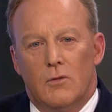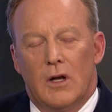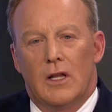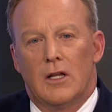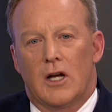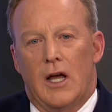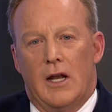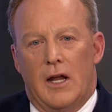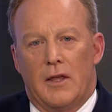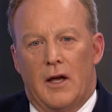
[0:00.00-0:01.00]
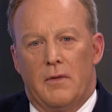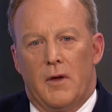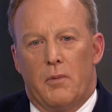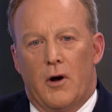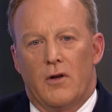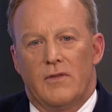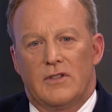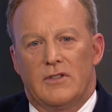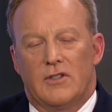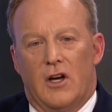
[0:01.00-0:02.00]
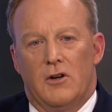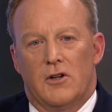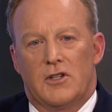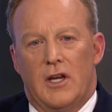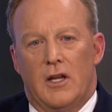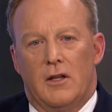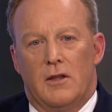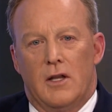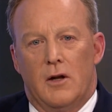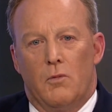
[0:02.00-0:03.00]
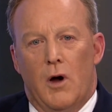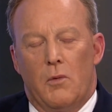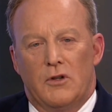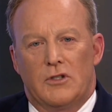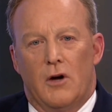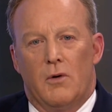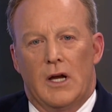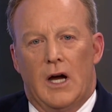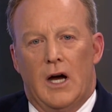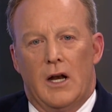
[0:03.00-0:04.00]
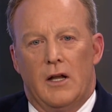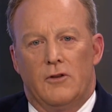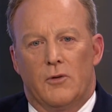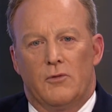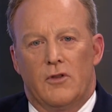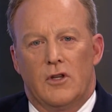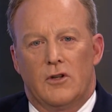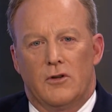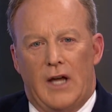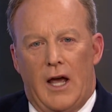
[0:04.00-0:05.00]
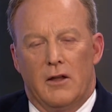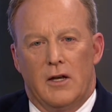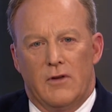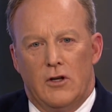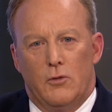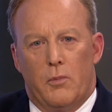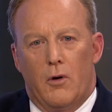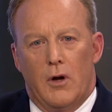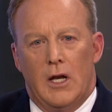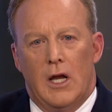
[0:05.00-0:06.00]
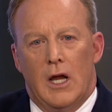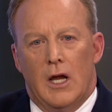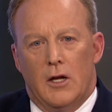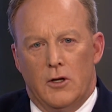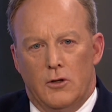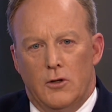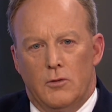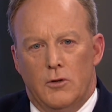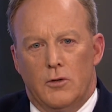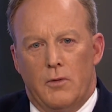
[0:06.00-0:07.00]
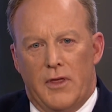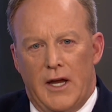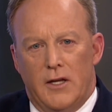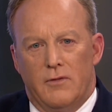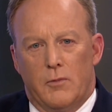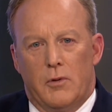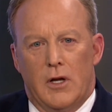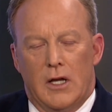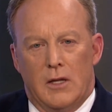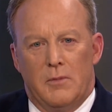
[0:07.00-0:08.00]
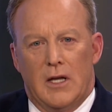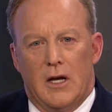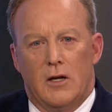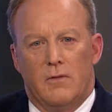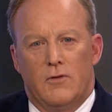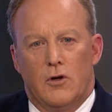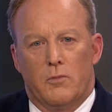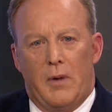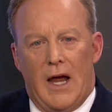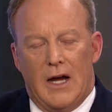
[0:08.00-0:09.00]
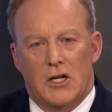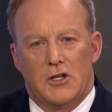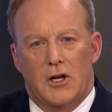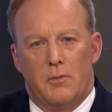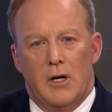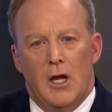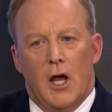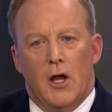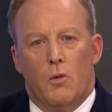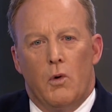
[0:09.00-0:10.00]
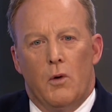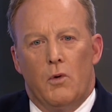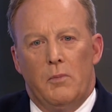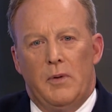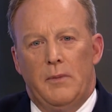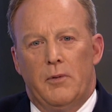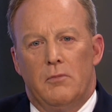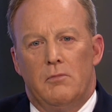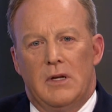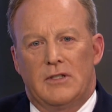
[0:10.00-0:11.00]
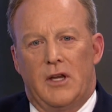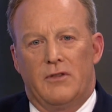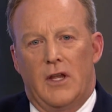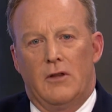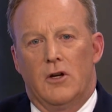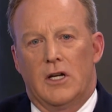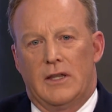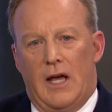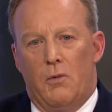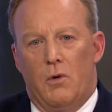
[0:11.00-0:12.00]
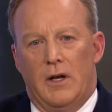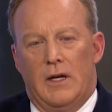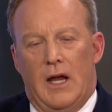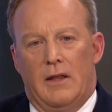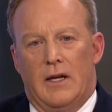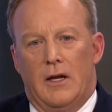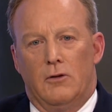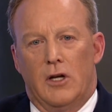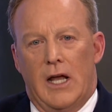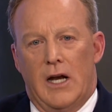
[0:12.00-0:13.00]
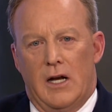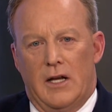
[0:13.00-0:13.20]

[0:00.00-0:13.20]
Well, look, and part of this is to understand what was going on in terms of the totality of it. And you put it Thank you for putting it in the beginning of your package there, but what people miss is they look at that one day and they look at it in